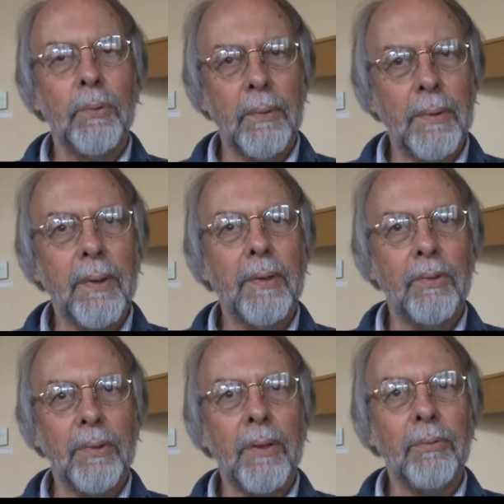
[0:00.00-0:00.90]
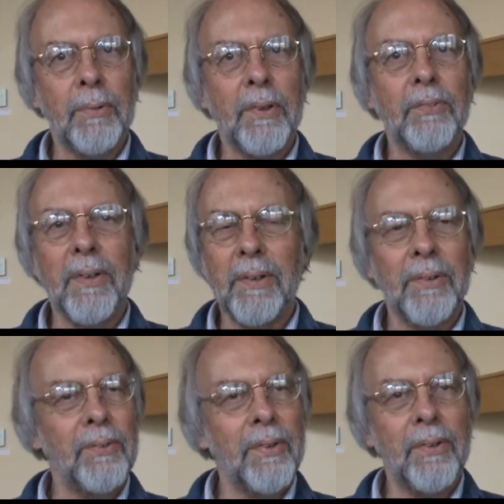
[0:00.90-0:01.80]
Truly does, so. Yeah. Rudolf Steiner
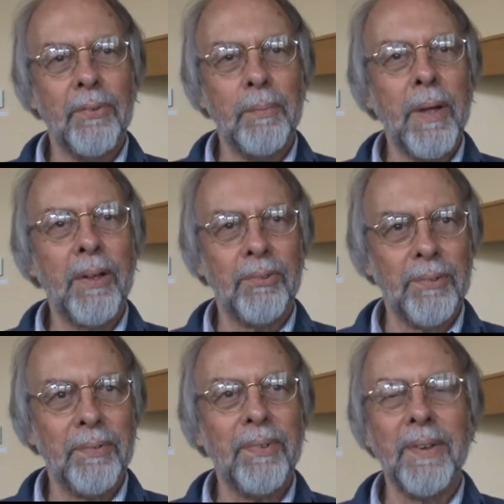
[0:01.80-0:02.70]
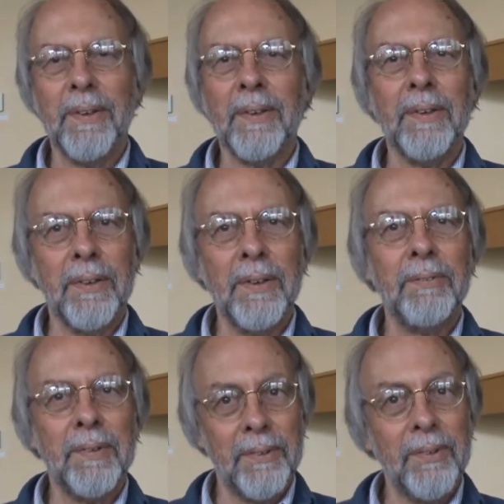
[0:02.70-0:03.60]
is the master of thinking
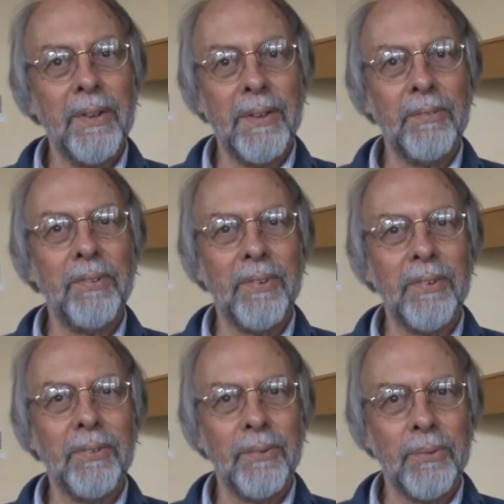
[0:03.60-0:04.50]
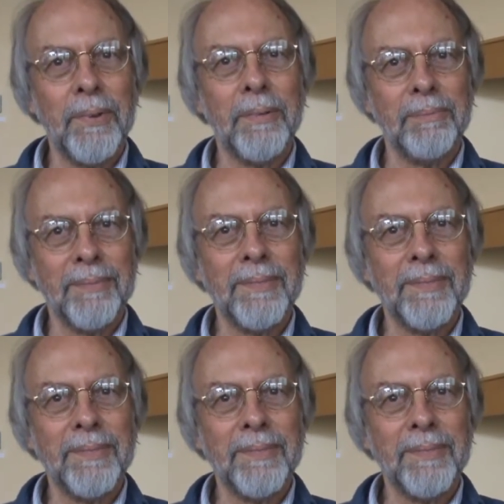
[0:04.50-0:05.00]
in every sense of the word.